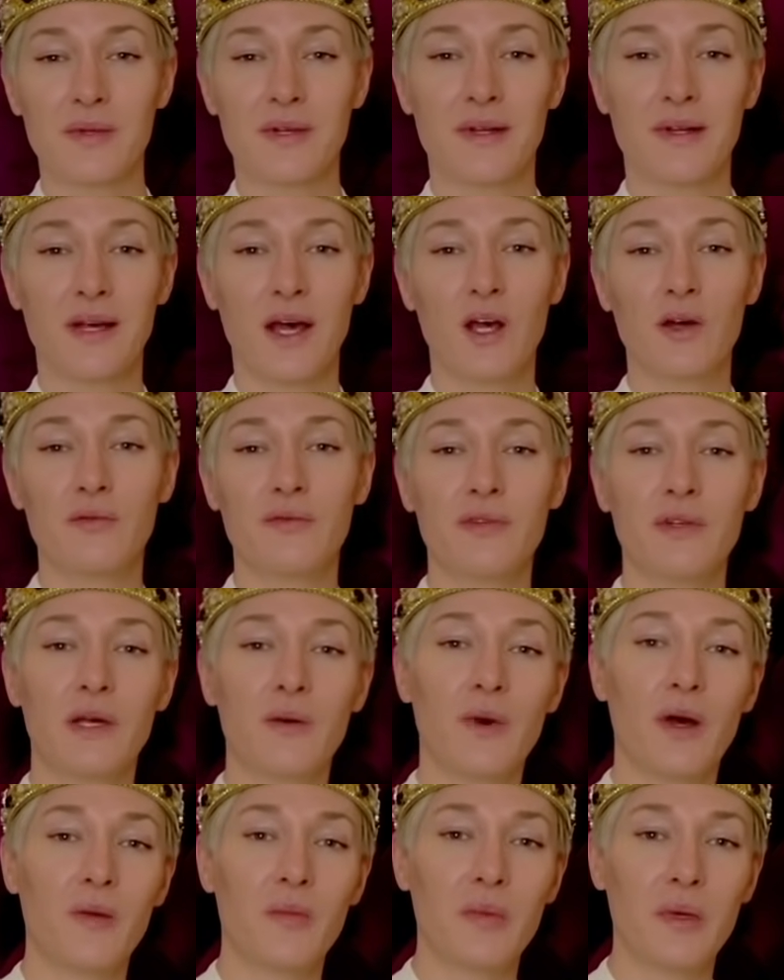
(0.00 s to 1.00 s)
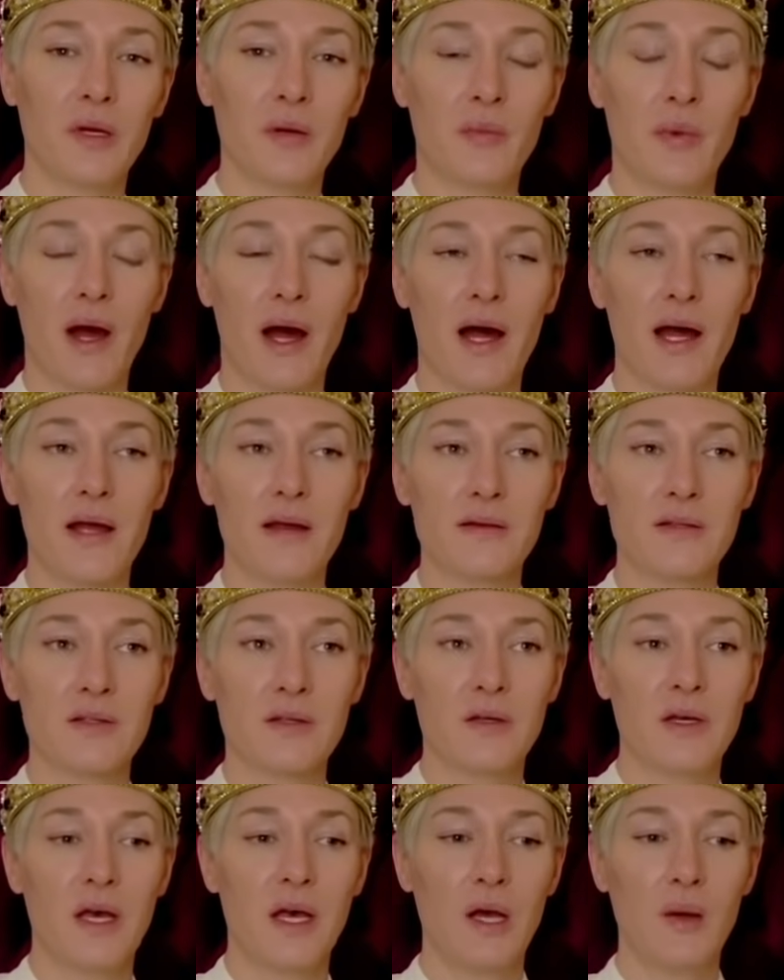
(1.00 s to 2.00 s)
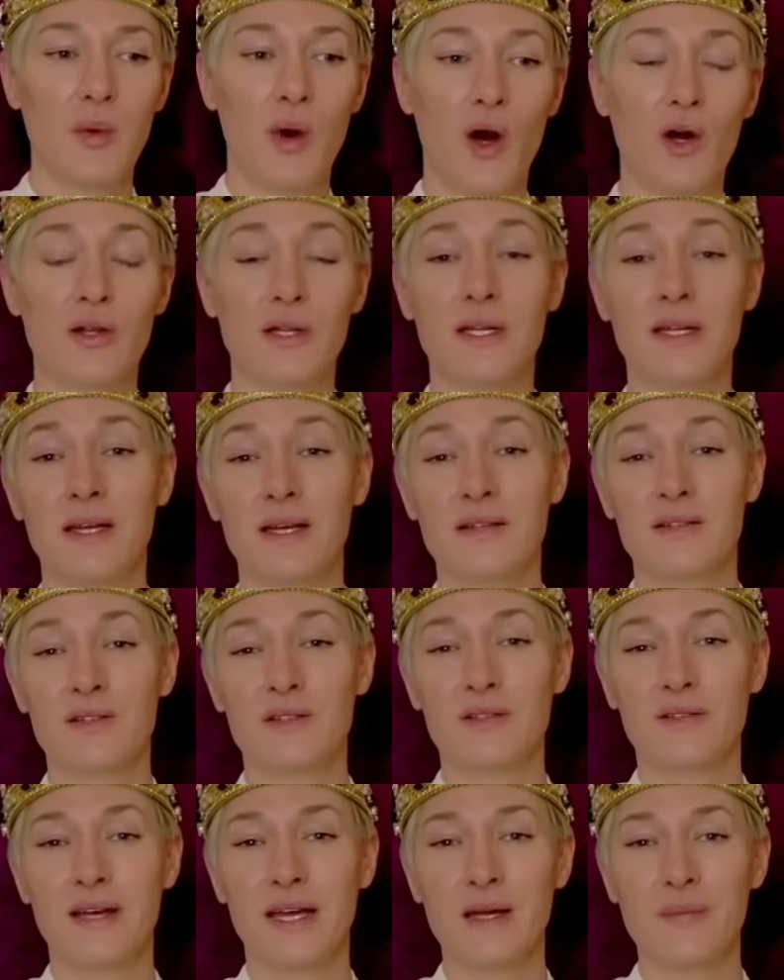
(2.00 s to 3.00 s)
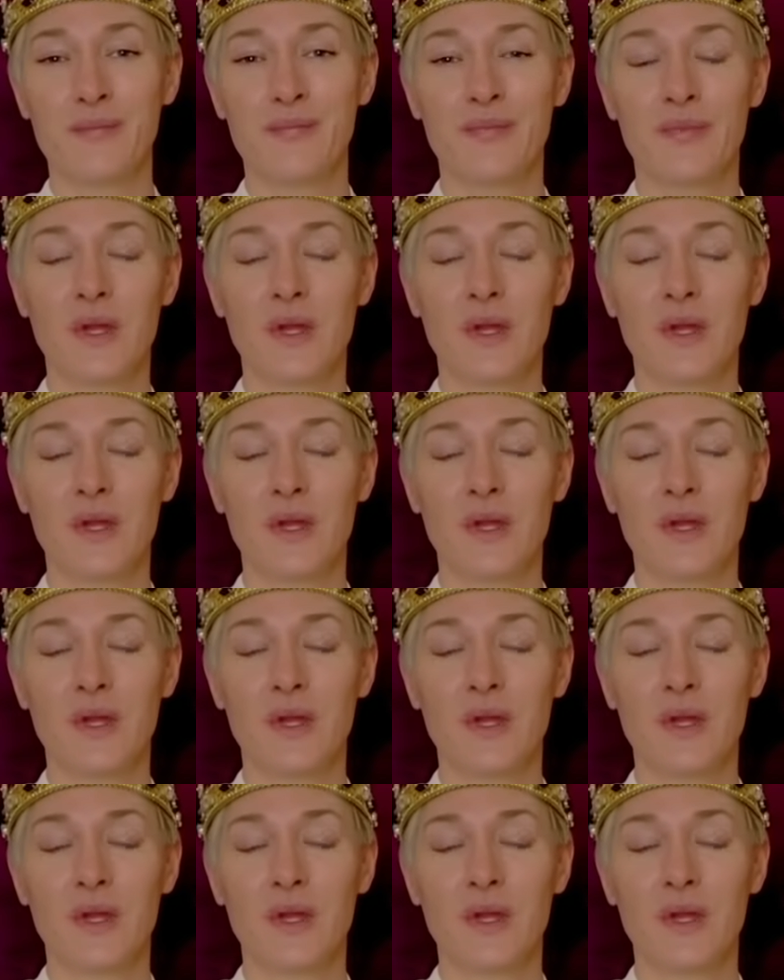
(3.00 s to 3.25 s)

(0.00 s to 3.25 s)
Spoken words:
That hopefully won't be a biased, potted history.